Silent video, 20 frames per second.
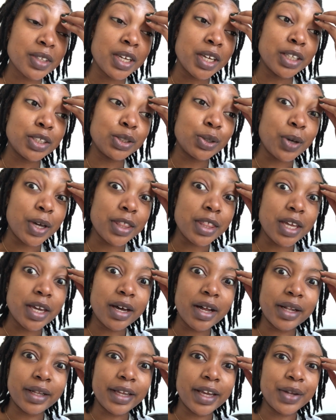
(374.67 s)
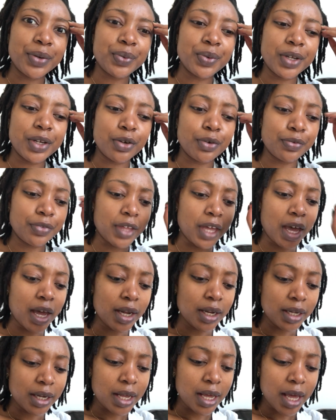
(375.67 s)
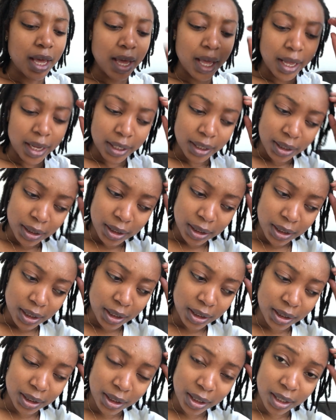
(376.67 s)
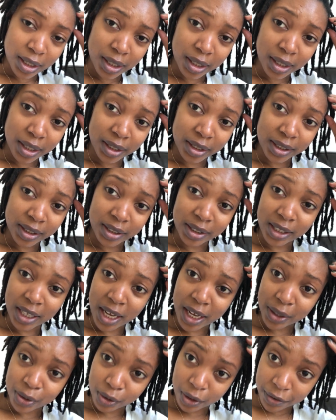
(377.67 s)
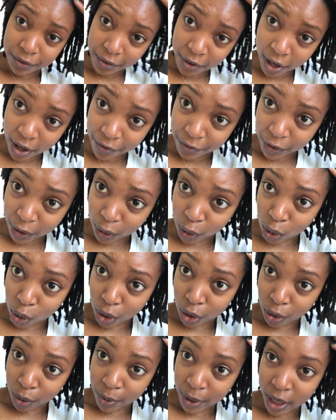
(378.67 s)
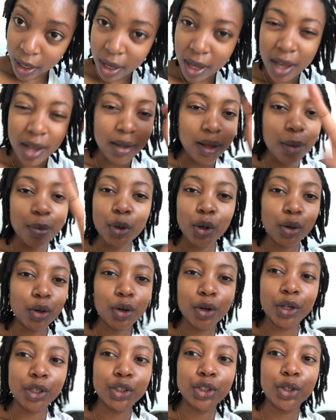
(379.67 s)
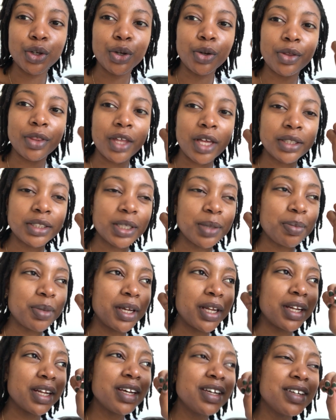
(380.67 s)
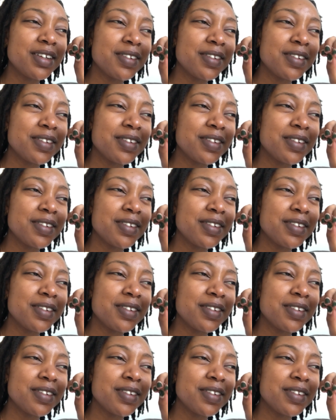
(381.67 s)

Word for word: so I think I'll get rid of that and since the dandruff haven't gone away I'm not gonna show you that's a bit